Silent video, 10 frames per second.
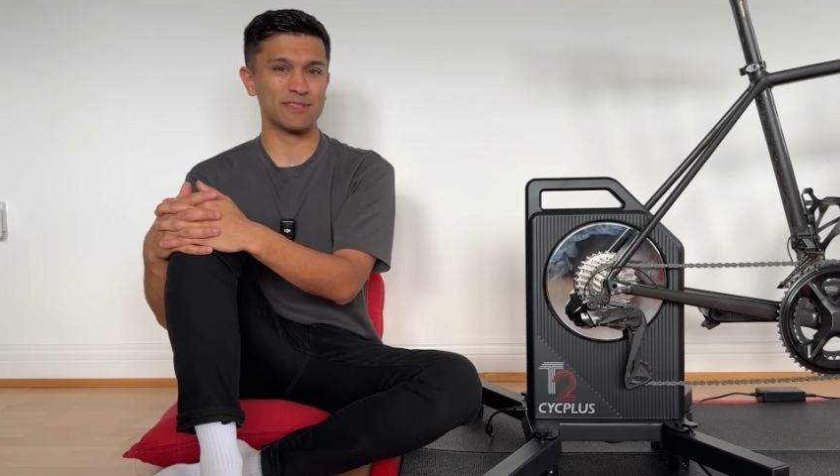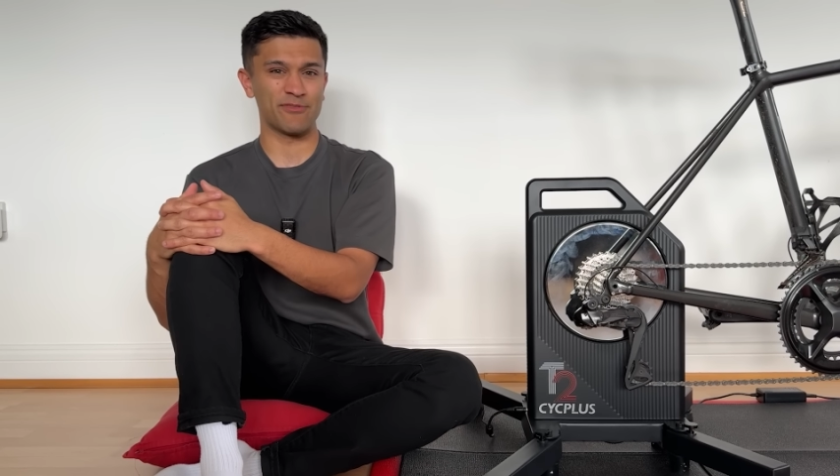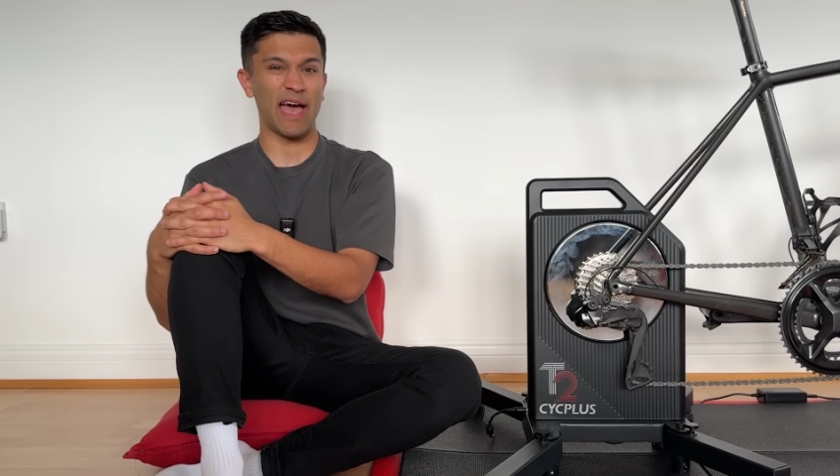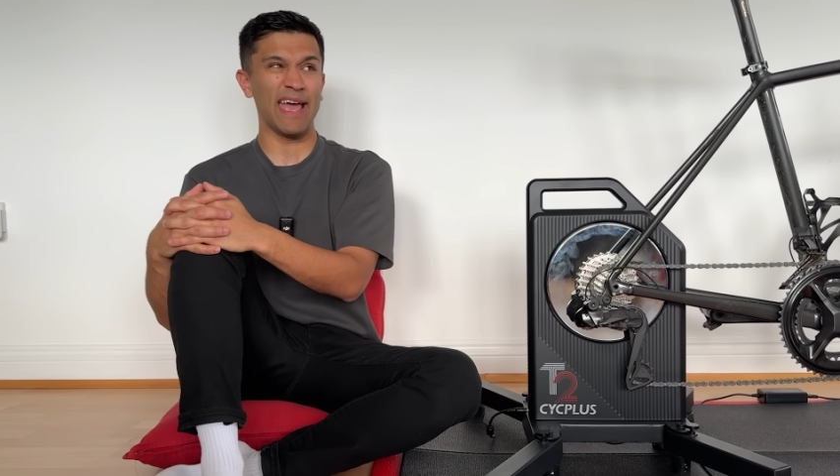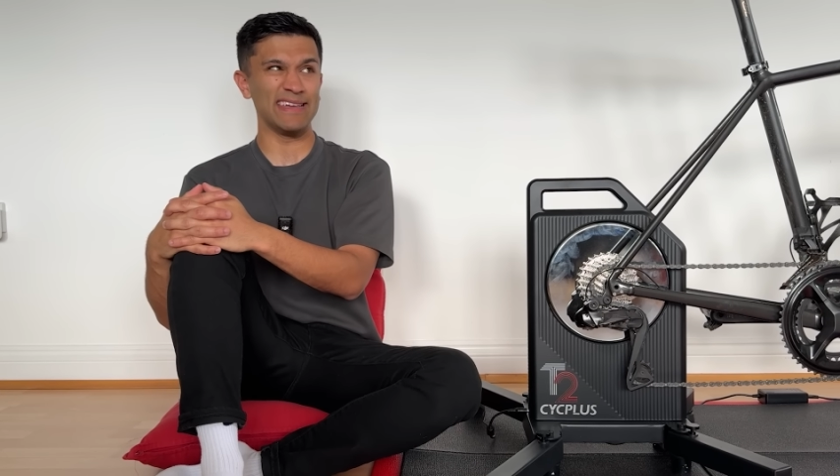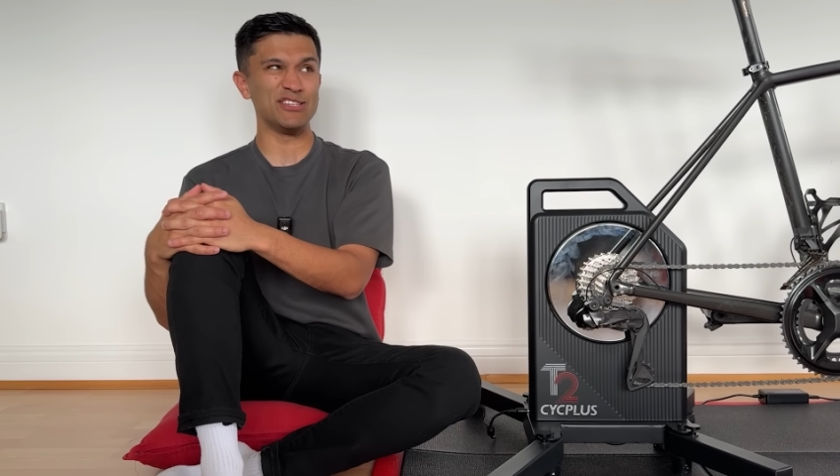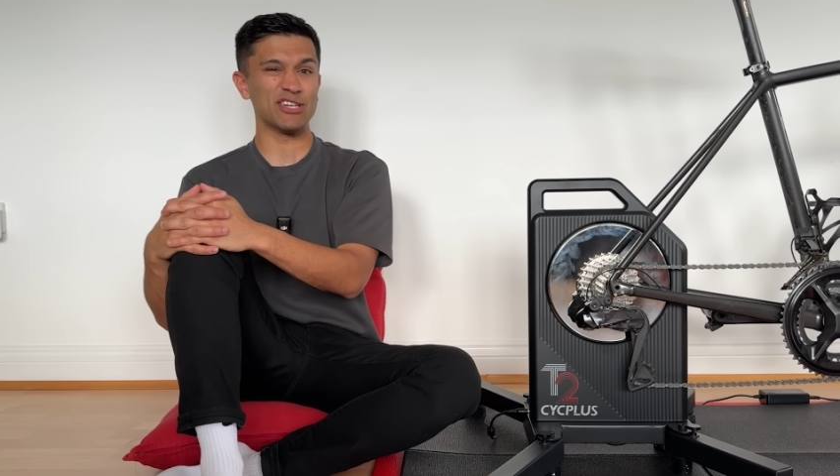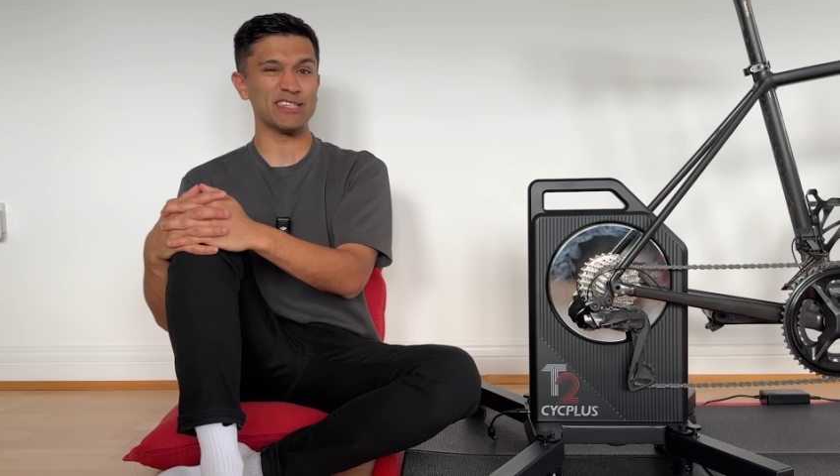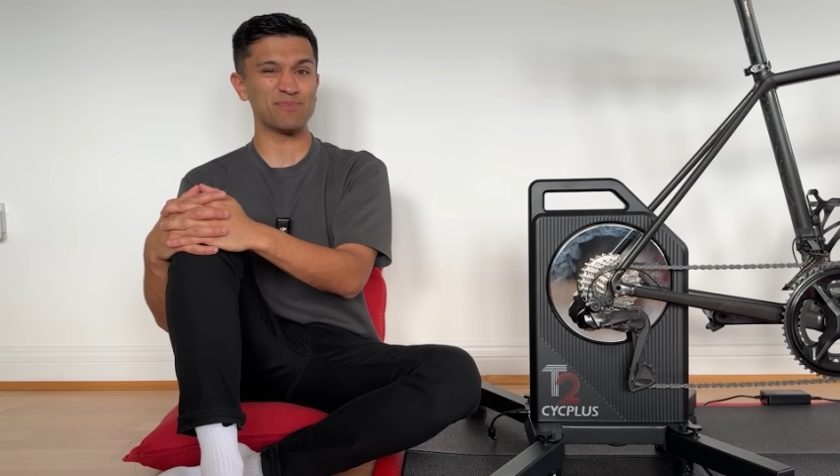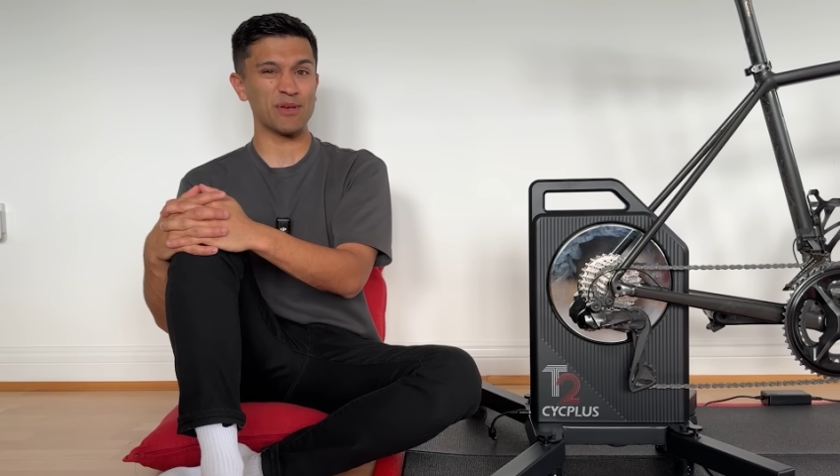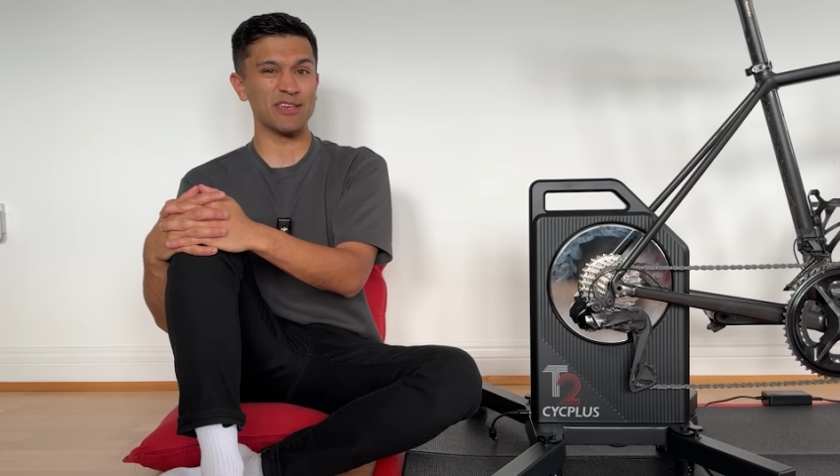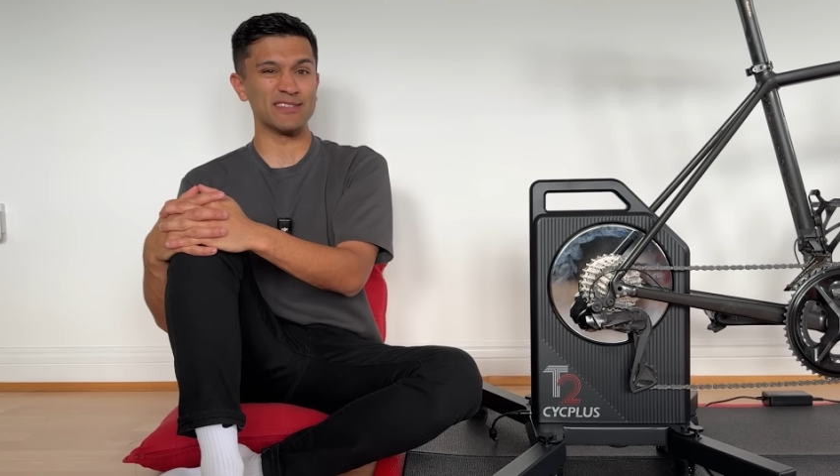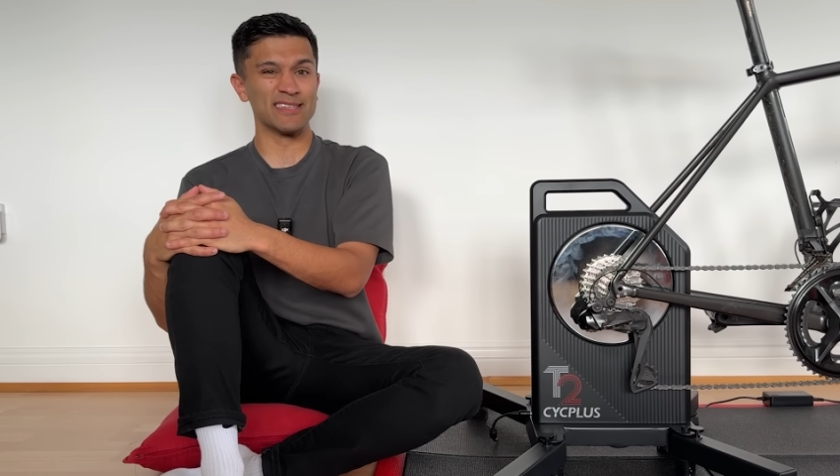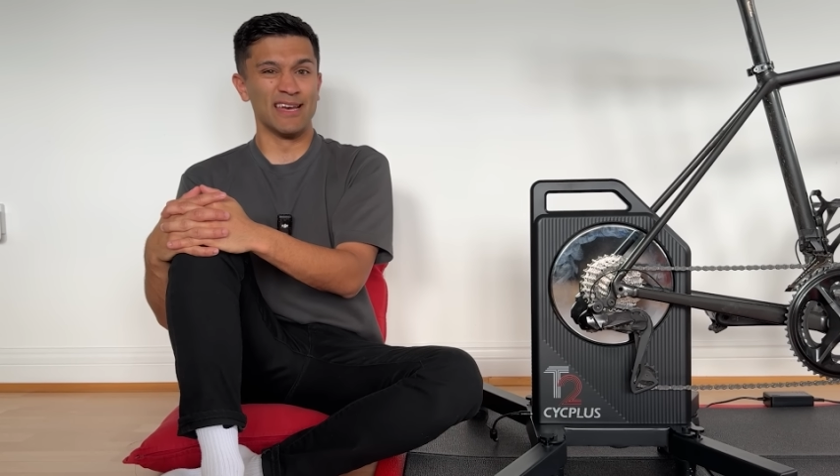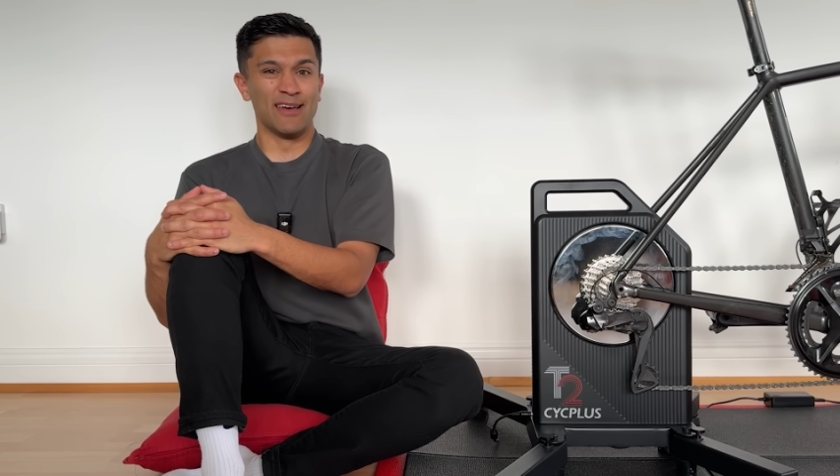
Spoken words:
for ages because